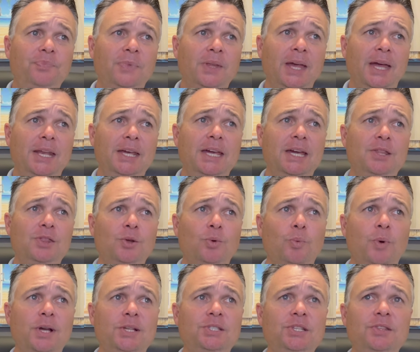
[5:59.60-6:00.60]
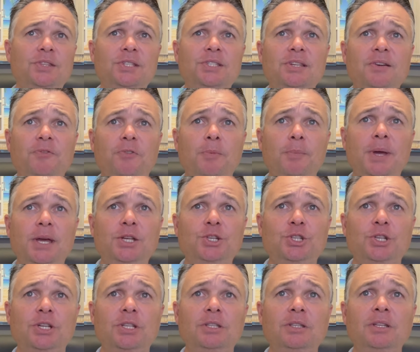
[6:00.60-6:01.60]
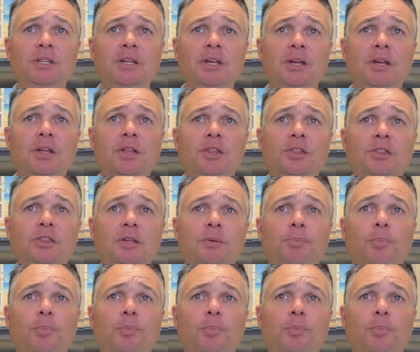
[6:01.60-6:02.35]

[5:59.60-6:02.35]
And again, the rest of this information, the